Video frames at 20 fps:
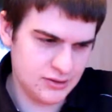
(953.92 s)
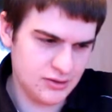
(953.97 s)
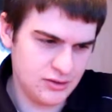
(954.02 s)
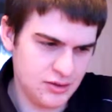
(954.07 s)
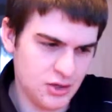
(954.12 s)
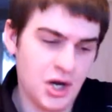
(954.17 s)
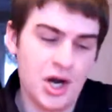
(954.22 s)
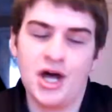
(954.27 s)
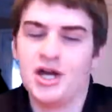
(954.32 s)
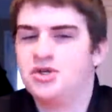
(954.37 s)

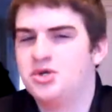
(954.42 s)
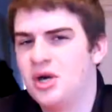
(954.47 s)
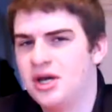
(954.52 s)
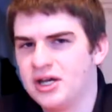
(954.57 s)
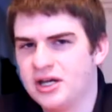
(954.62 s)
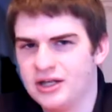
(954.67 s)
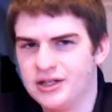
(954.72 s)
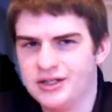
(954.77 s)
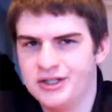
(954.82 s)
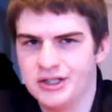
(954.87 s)
you know, I
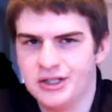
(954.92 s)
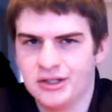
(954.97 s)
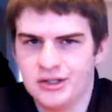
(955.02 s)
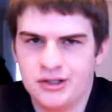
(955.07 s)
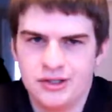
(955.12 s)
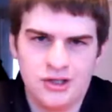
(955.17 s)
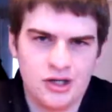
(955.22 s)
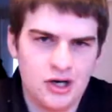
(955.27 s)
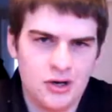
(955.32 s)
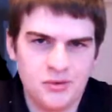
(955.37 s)
drank a little.
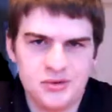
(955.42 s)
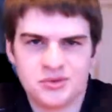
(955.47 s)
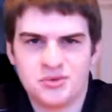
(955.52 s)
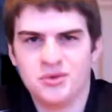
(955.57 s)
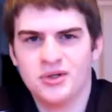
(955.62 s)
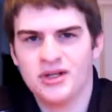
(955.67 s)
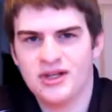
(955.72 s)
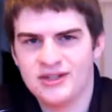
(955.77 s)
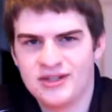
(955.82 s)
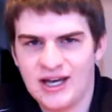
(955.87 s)
You know, I was
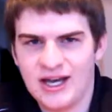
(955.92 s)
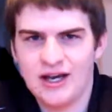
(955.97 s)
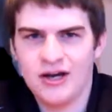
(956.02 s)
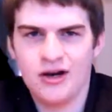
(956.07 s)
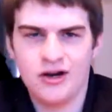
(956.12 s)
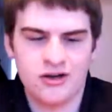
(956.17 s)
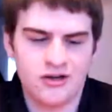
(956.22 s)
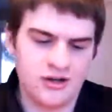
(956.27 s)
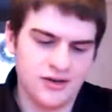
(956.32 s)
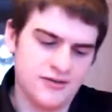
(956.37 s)
really
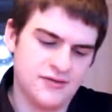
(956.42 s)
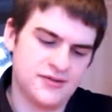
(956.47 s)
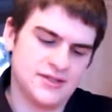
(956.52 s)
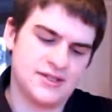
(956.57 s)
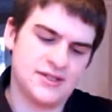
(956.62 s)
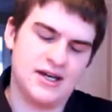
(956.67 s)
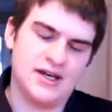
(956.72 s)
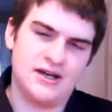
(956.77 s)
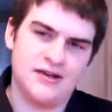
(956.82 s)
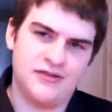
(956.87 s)
tired
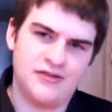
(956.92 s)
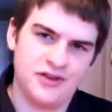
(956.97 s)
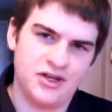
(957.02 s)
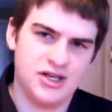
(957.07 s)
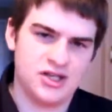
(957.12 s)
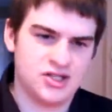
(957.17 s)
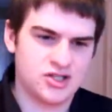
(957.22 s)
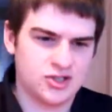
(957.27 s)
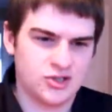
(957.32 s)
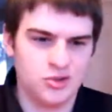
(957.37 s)
because I
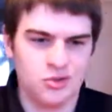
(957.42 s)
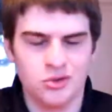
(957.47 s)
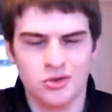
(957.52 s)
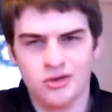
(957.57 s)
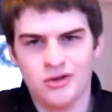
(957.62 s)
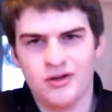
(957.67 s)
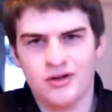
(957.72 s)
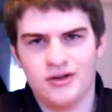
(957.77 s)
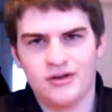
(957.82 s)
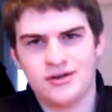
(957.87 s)
finished
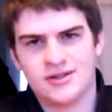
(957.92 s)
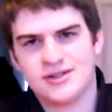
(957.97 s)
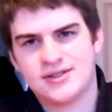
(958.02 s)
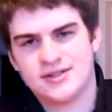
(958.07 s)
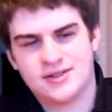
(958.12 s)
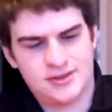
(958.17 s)
school on